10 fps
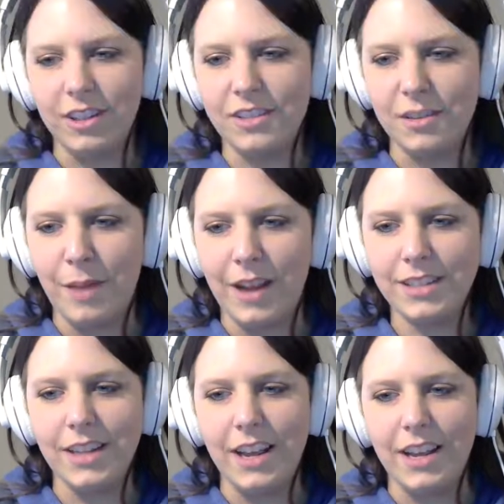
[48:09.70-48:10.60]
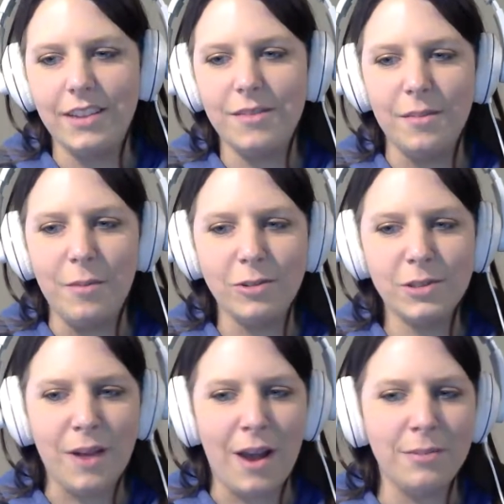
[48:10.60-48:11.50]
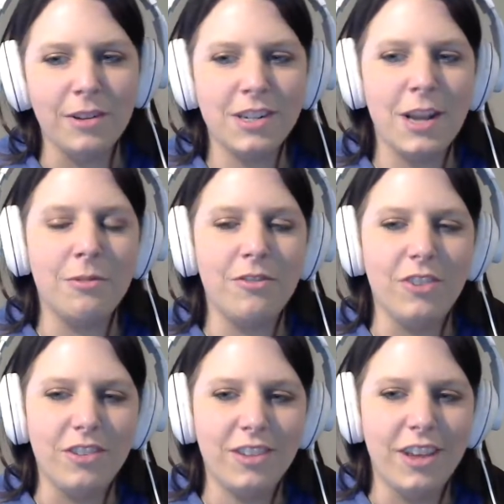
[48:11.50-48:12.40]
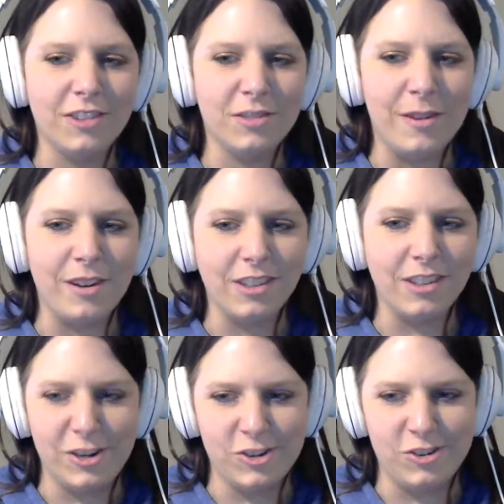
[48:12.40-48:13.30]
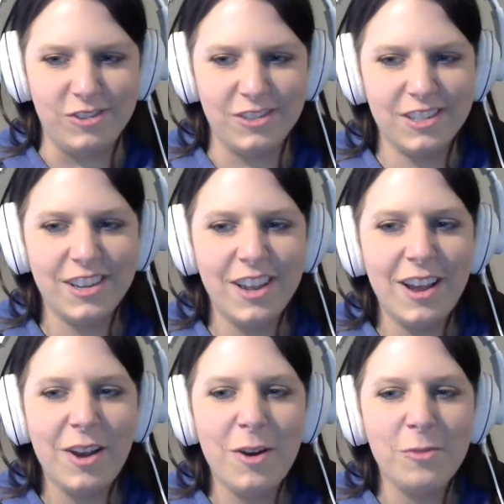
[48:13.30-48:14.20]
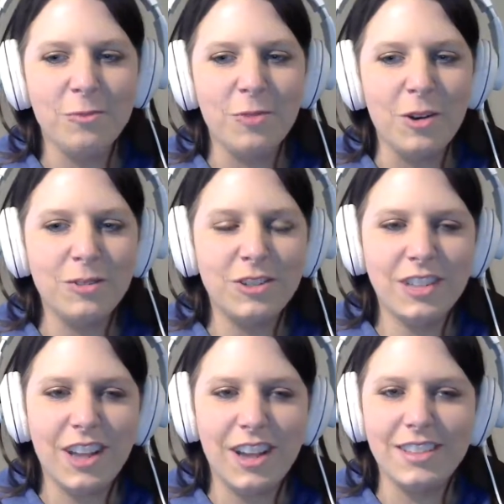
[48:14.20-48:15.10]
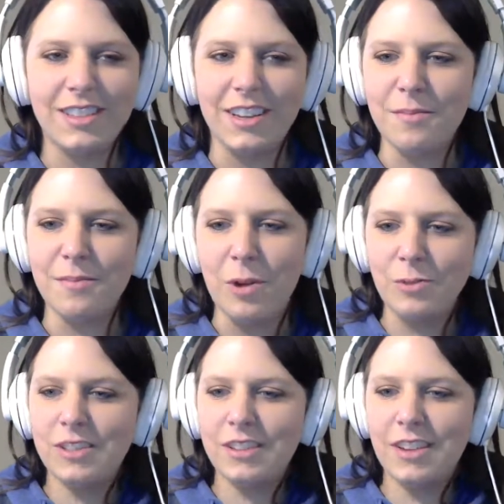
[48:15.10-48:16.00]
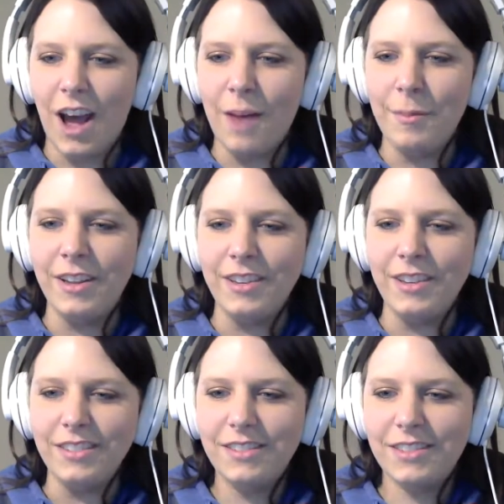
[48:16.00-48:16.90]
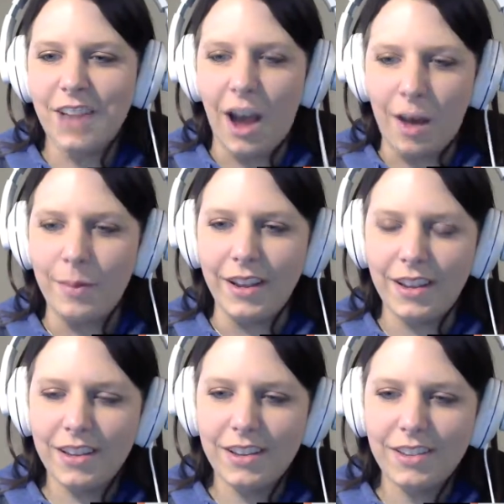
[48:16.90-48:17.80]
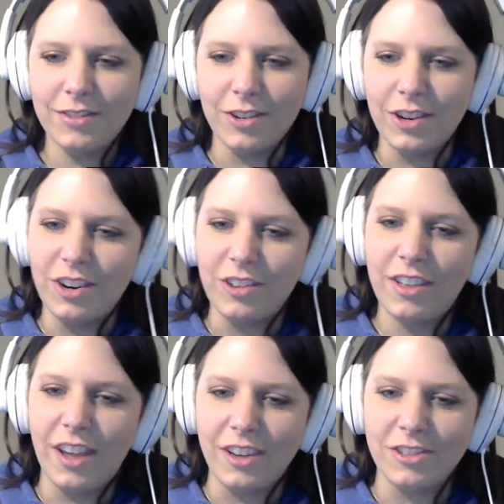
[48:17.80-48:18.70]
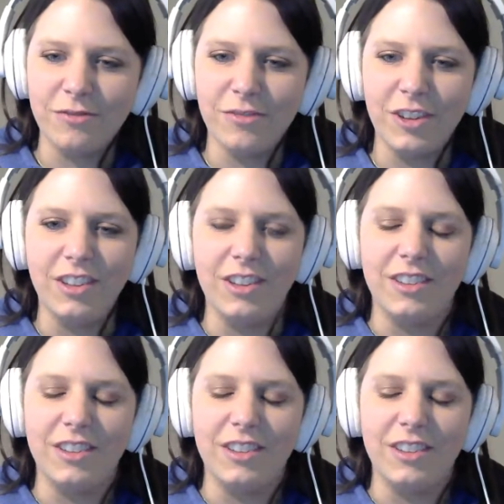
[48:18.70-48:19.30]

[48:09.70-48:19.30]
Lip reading: in my state, the most popular type of earth cache is about glaciers. What would you say is like the most common topic for an earth cache in Finland?